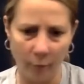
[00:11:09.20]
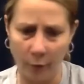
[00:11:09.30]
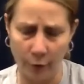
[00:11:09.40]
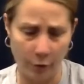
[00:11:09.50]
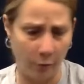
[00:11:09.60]

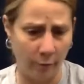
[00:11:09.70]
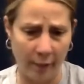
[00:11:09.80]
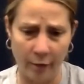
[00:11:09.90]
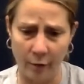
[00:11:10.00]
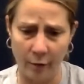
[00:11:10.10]
Crystal and
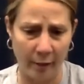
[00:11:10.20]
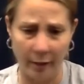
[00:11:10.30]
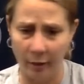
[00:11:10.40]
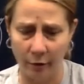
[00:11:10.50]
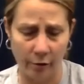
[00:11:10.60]
Rachel have been
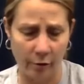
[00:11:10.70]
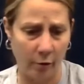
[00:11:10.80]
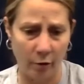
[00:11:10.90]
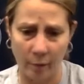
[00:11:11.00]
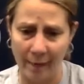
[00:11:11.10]
here. Crystal
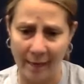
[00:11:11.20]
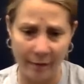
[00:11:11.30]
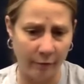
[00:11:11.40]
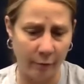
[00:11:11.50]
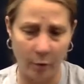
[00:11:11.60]
knows I'm
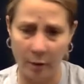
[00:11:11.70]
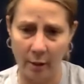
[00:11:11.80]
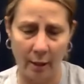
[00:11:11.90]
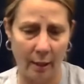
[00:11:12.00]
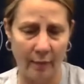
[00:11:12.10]
asking for
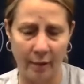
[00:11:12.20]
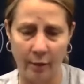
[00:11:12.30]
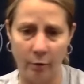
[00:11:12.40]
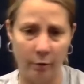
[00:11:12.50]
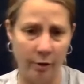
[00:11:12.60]
it. As I
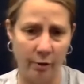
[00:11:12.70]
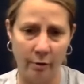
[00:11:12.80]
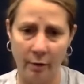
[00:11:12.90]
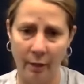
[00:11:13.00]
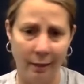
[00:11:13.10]
told
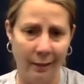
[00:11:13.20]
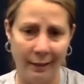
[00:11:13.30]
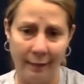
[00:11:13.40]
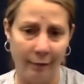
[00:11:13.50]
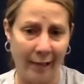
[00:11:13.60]
Crystal, I
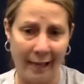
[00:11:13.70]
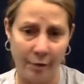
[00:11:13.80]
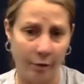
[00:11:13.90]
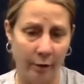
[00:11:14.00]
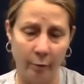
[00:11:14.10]
never asked
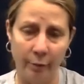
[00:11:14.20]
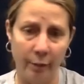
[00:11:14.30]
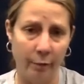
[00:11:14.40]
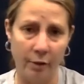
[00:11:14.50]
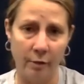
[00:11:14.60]
her to compete
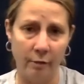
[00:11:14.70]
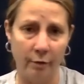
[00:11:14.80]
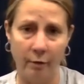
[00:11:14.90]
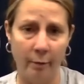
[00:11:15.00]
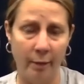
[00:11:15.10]
with Syl
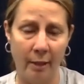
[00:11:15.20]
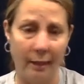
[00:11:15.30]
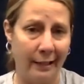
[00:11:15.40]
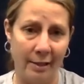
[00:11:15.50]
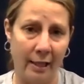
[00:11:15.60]
for a rebound. I
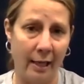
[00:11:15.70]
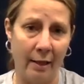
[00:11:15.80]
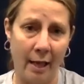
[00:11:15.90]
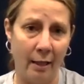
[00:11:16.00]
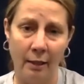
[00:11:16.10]
didn't say
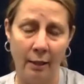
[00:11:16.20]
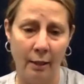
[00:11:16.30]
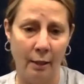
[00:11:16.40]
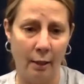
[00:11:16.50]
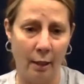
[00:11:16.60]
that.
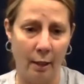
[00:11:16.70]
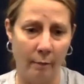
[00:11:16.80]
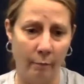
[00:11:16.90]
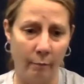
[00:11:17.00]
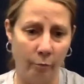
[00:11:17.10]

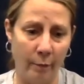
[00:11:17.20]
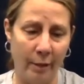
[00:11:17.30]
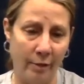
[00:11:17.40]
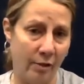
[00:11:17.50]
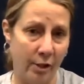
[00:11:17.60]

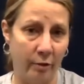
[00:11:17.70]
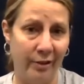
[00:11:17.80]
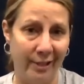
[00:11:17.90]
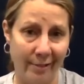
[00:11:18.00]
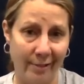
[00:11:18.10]
Rebounds that Syl
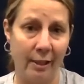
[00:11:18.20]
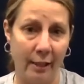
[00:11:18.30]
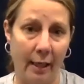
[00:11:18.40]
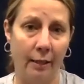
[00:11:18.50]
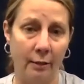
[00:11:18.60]
doesn't
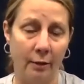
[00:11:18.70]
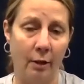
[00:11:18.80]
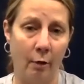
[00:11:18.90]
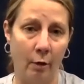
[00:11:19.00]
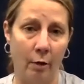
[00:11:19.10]
get
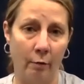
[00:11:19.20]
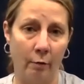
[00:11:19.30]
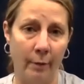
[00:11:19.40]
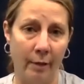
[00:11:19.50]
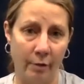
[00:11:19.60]
are the
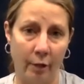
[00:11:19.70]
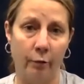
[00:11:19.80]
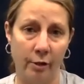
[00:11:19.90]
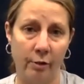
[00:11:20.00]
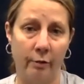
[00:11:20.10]
rebounds that
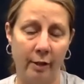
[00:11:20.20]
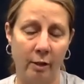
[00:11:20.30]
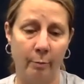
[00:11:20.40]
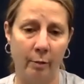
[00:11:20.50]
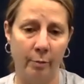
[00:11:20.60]
Crystal needs
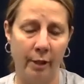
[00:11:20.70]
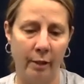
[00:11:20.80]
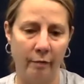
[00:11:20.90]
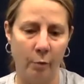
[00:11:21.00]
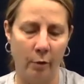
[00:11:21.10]
to be
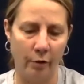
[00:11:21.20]
competing for.